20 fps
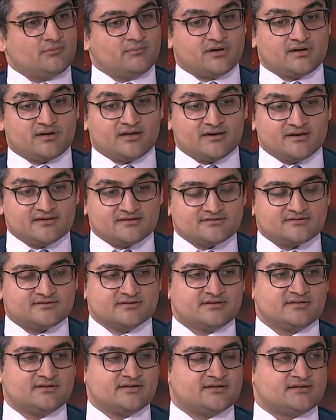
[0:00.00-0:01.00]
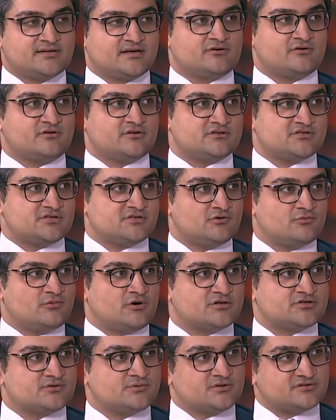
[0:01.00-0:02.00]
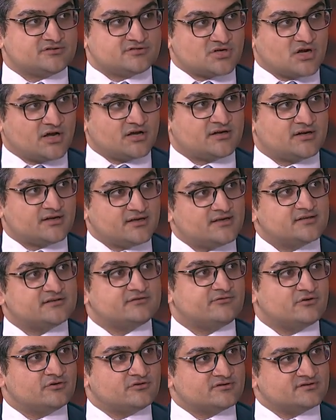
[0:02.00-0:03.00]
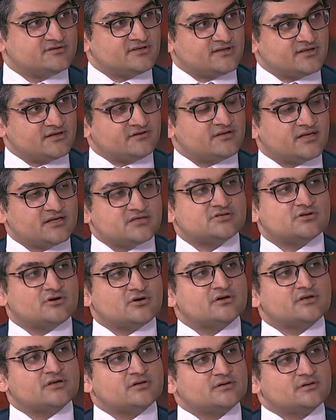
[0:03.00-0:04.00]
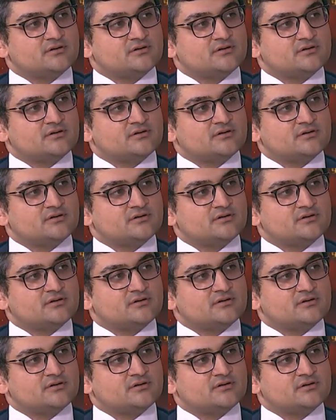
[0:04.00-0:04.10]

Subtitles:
but it is certainly a technology to watch because China is focusing their attention on it.